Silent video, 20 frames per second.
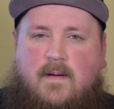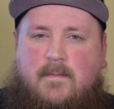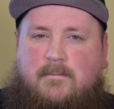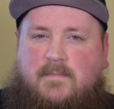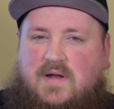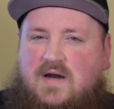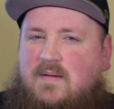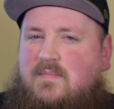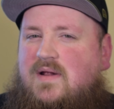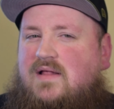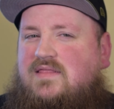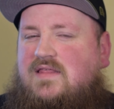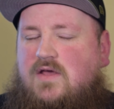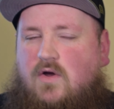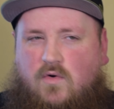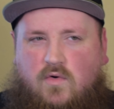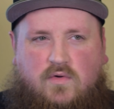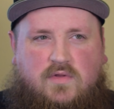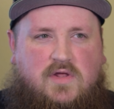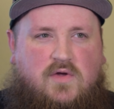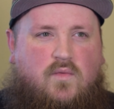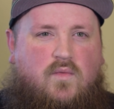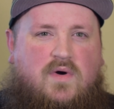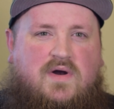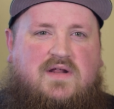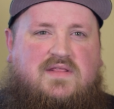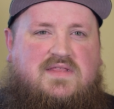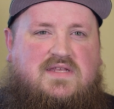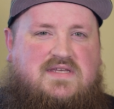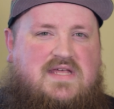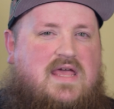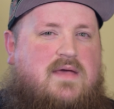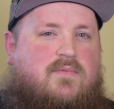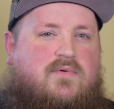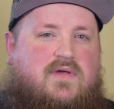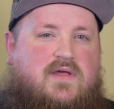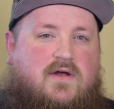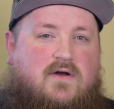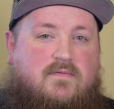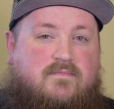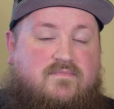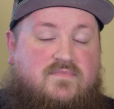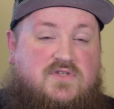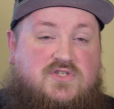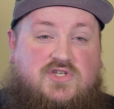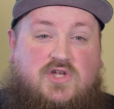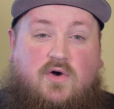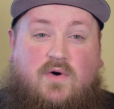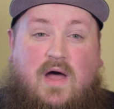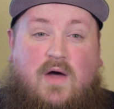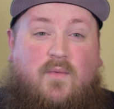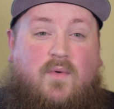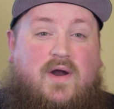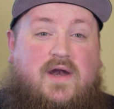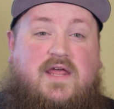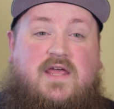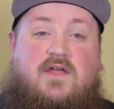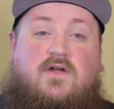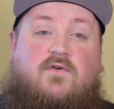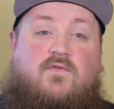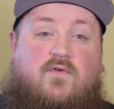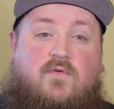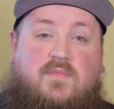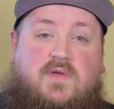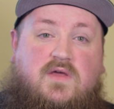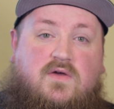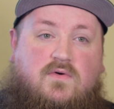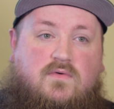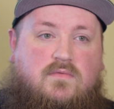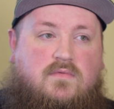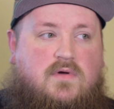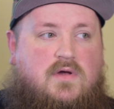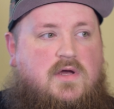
But I'm not the only one at the table here, so I want to hear from you.